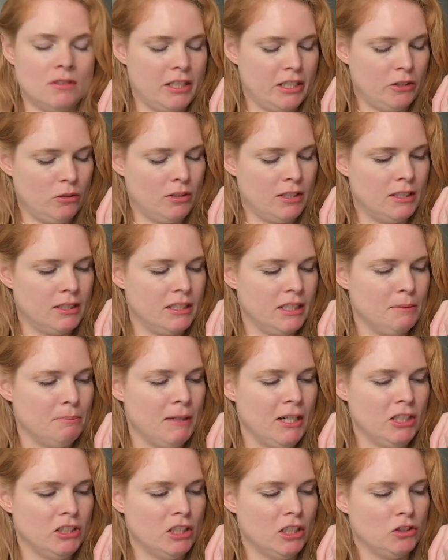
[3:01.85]
like you can see,
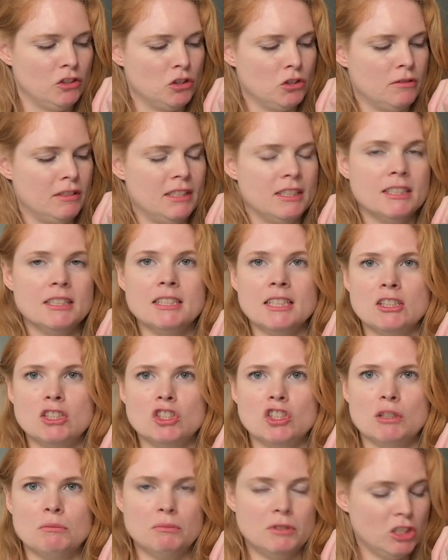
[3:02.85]
my sunscreens and
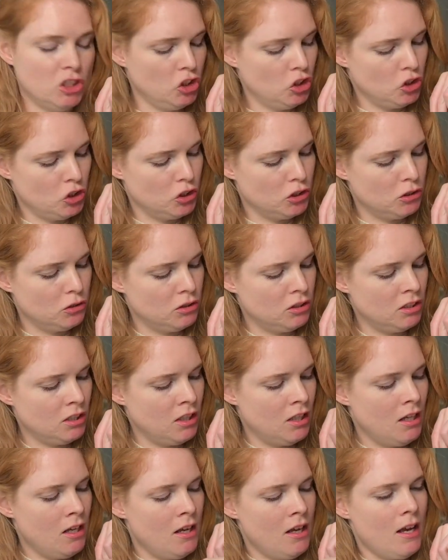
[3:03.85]
some tissues.
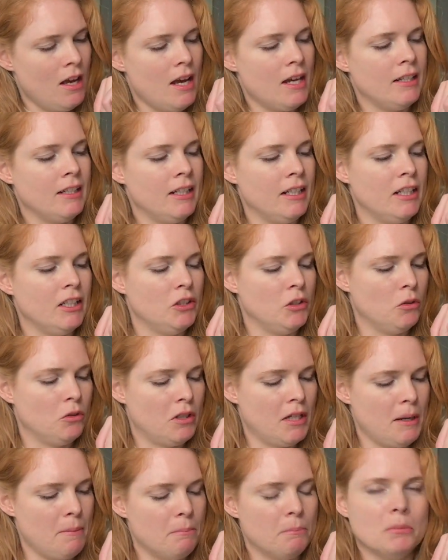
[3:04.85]
And here you
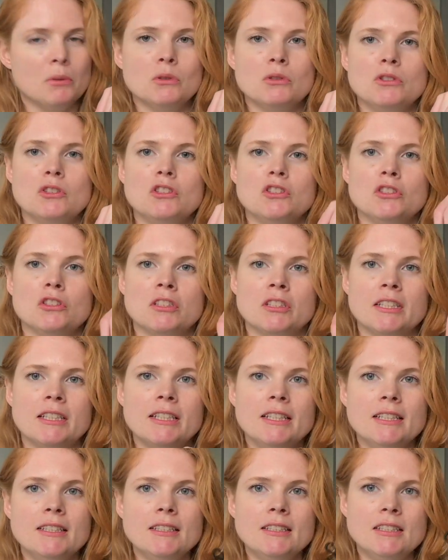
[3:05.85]
can put your
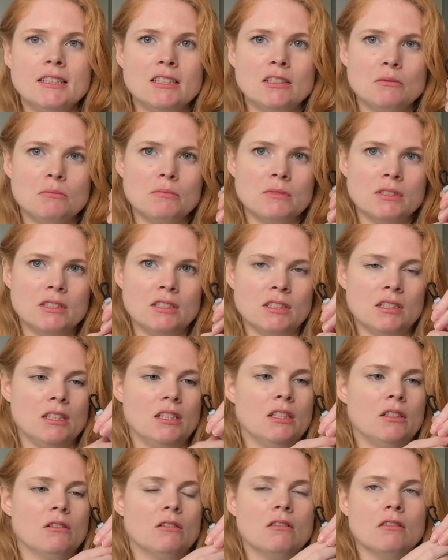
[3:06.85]
keys with this
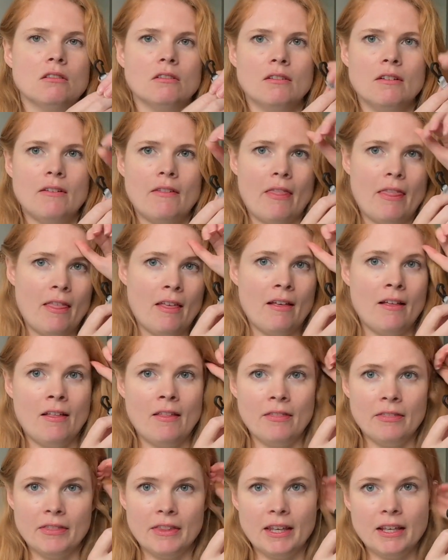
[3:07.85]
little
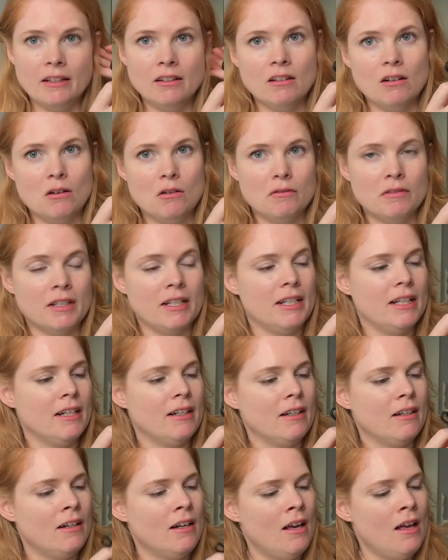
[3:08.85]
thing over
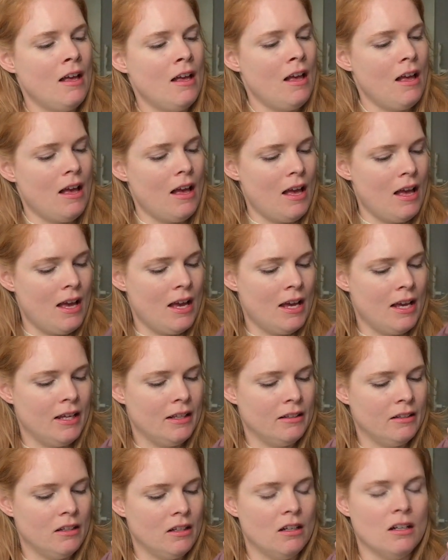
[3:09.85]
here.
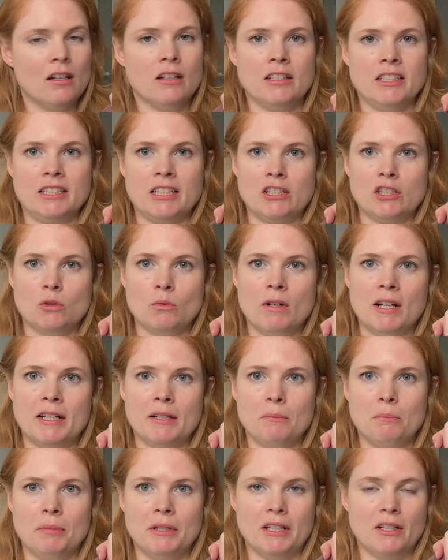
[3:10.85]
And this has
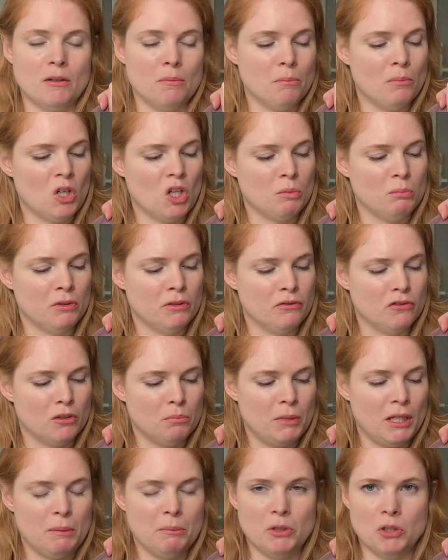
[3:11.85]
quite a big compartment for
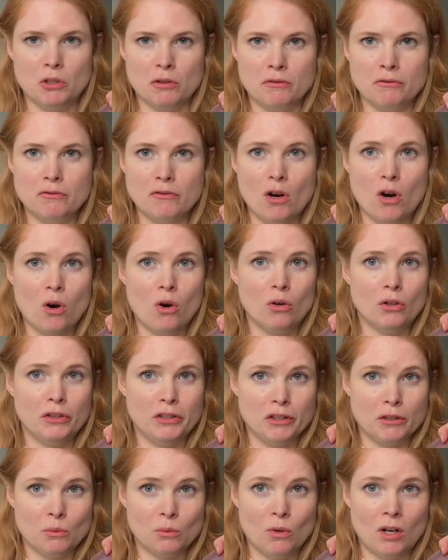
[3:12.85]
maybe your phone,
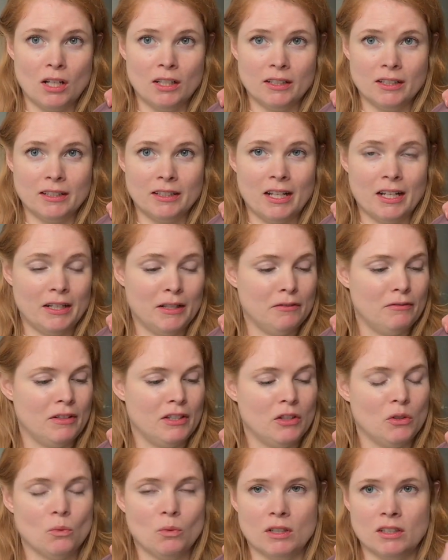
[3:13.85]
your wallet, anything
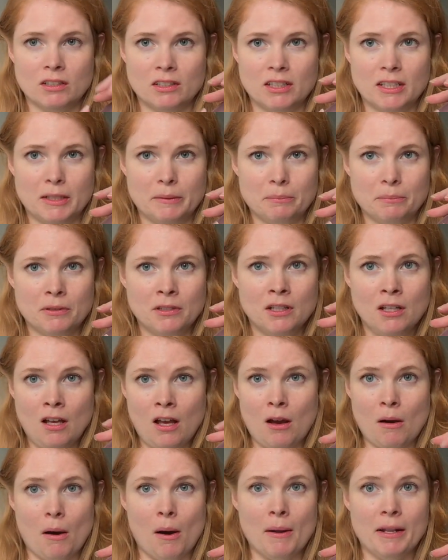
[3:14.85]
you want to keep
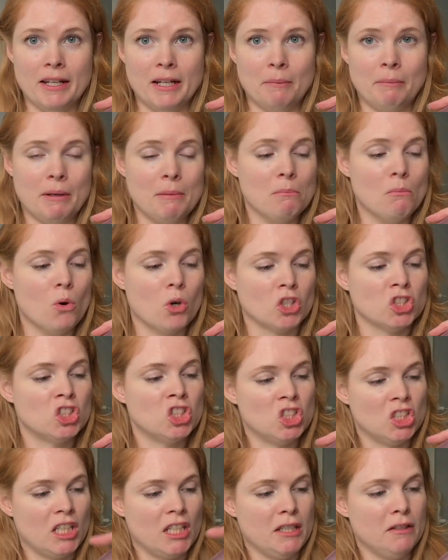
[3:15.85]
a little bit more
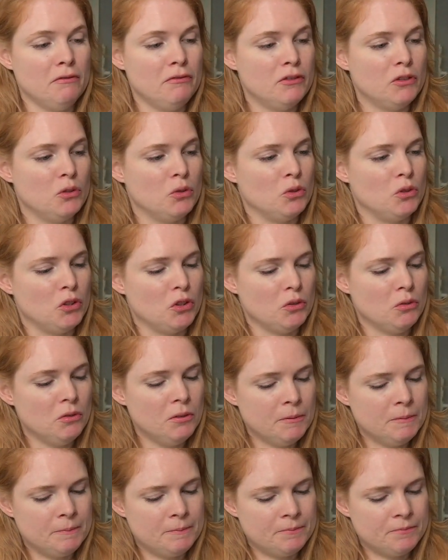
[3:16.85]
safe to
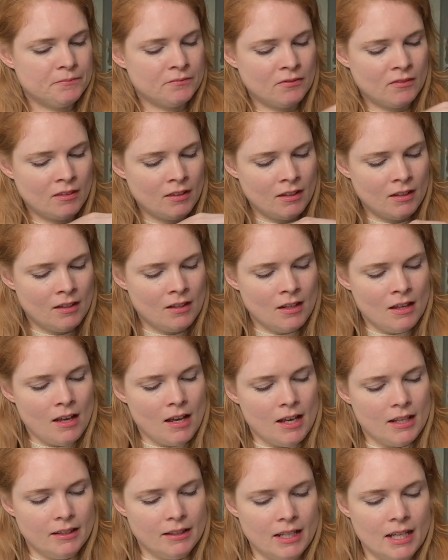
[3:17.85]
you.
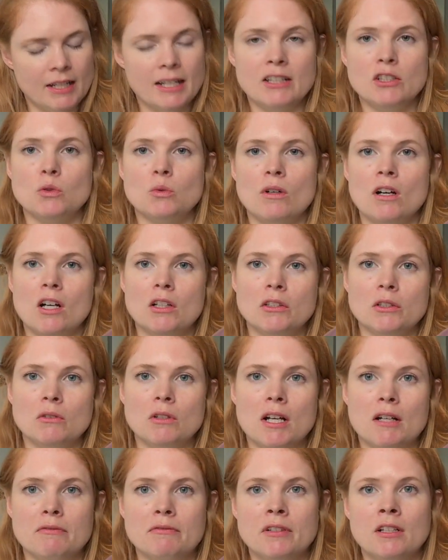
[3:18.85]
And then as well you
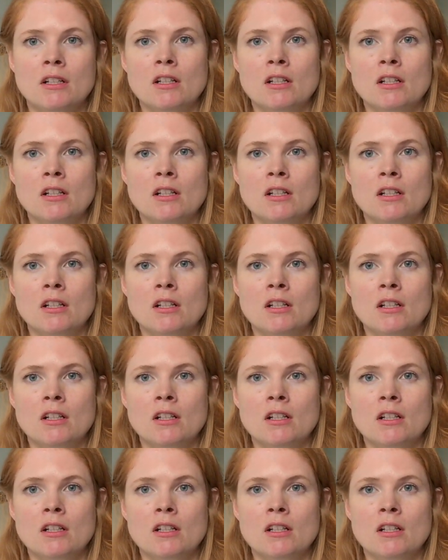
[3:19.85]
have